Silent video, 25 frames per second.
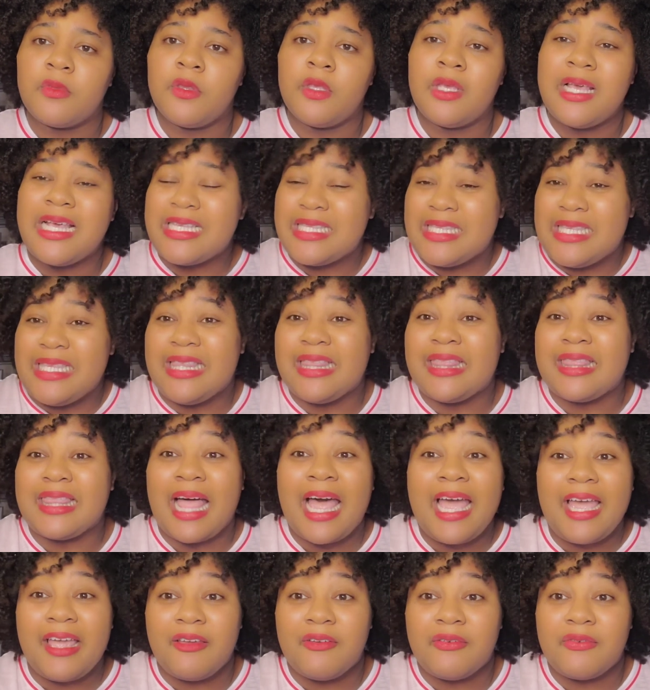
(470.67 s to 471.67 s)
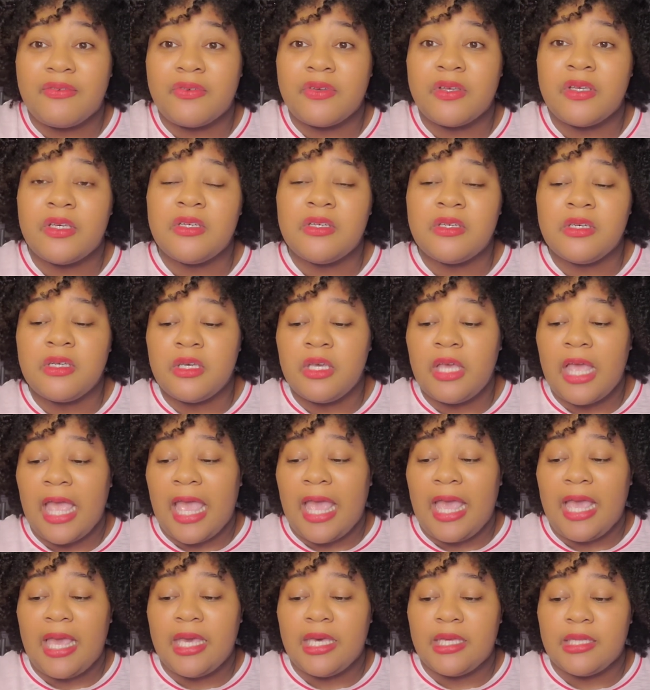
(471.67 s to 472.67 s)
It's life,
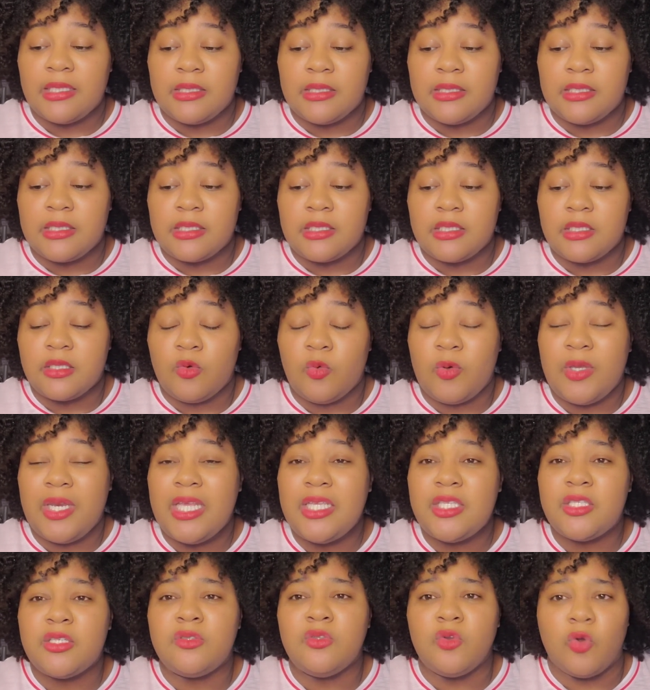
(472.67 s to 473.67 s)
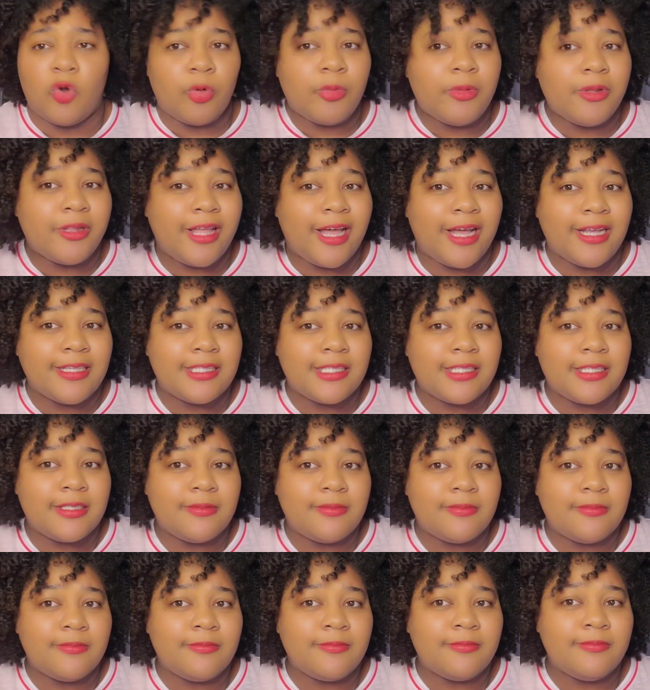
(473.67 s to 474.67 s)
and we need to normalize it.
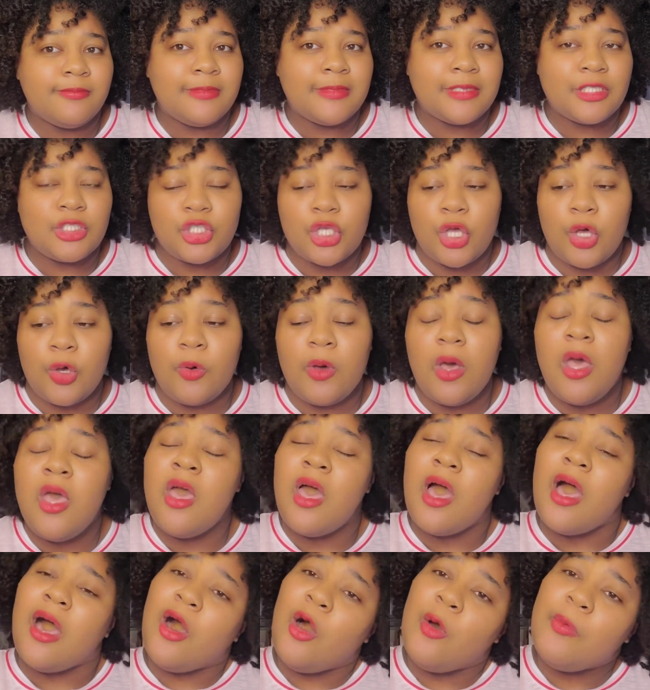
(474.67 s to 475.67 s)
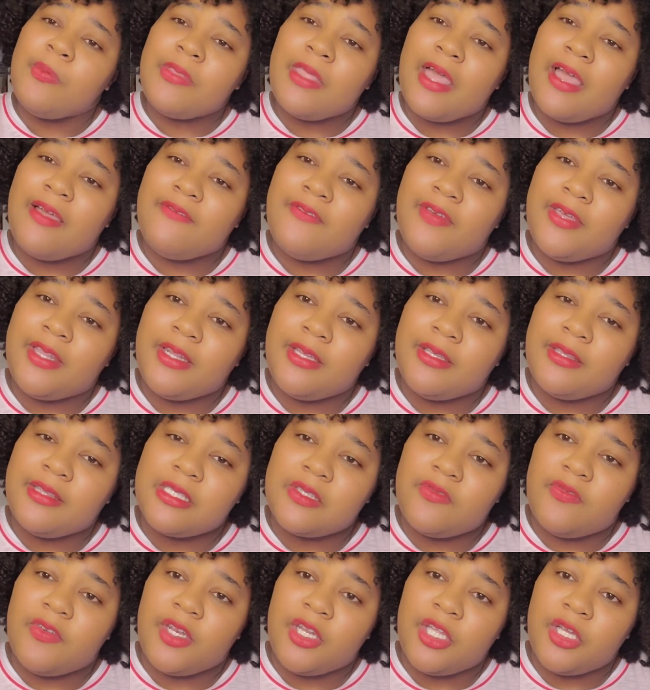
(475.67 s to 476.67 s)
So I hope that
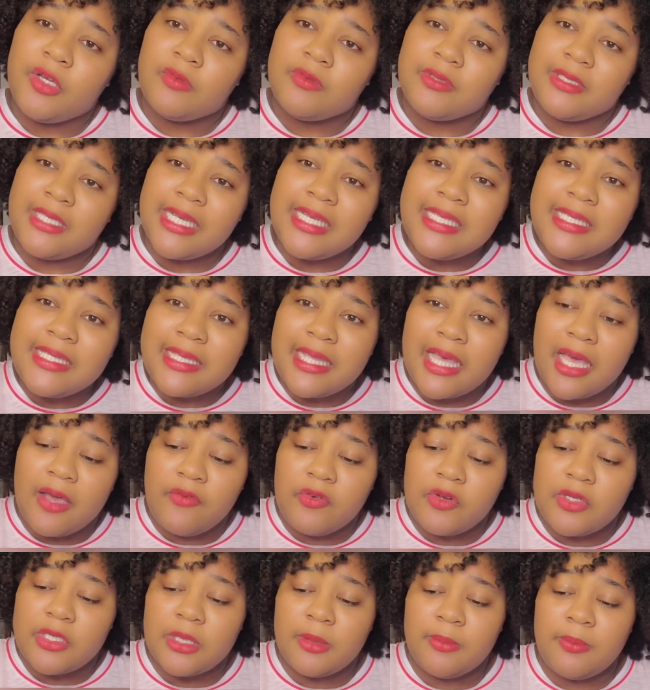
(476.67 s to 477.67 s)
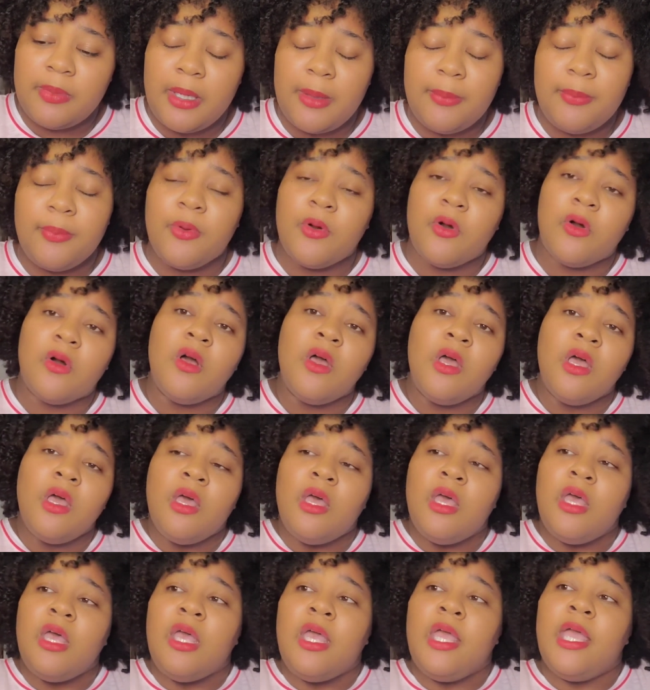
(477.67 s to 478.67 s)
this video does that for some people.
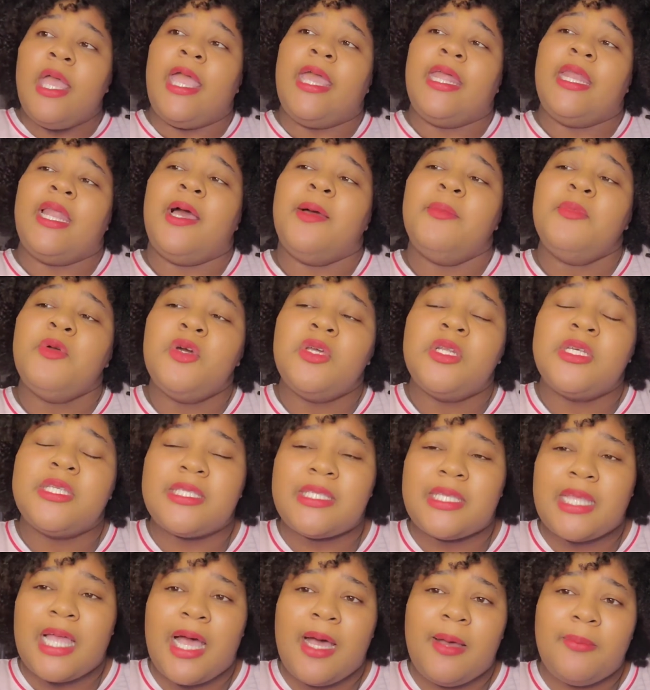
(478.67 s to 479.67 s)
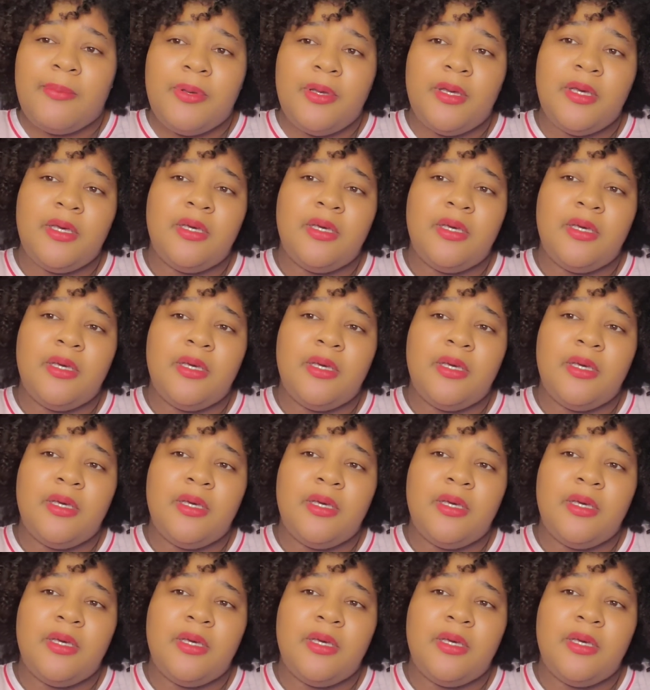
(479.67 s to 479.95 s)
And I'm going to stop